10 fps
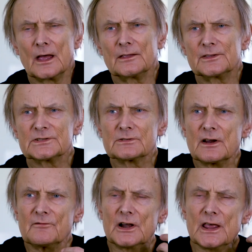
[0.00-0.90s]
And this
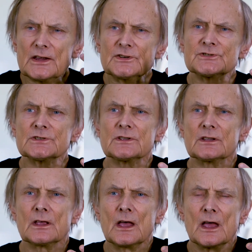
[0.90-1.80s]

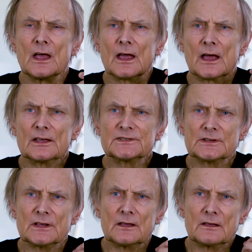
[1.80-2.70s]
revelation has
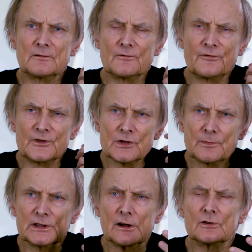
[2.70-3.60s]
a
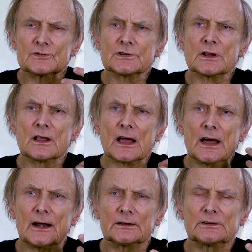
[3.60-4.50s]
phenomenological
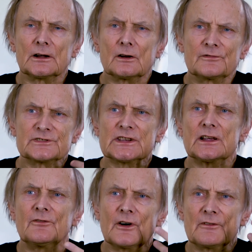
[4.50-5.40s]
character of
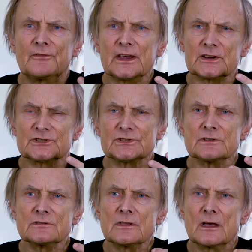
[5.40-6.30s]
self
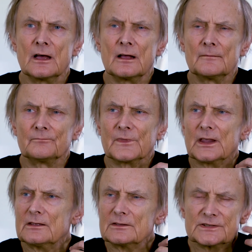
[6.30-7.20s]
affection
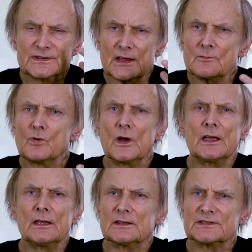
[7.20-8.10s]
in the same
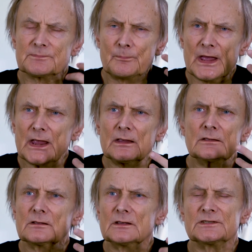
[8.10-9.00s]
way as
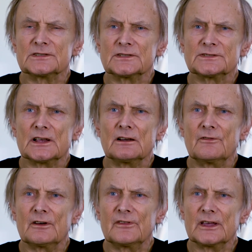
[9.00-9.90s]
pain is a self
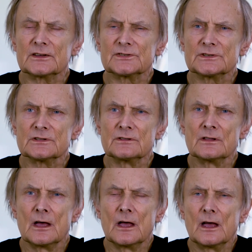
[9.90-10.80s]
affection,
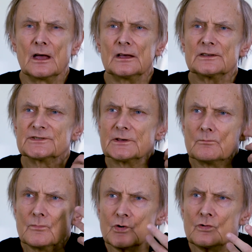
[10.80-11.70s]
as a
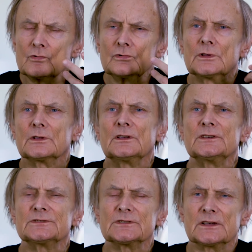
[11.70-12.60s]
mood
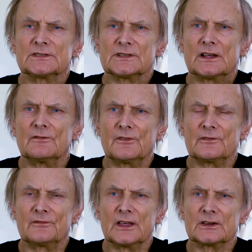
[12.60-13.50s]
is a self
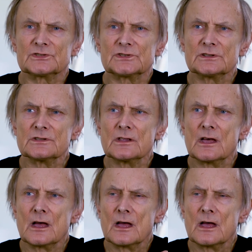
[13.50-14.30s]
affection,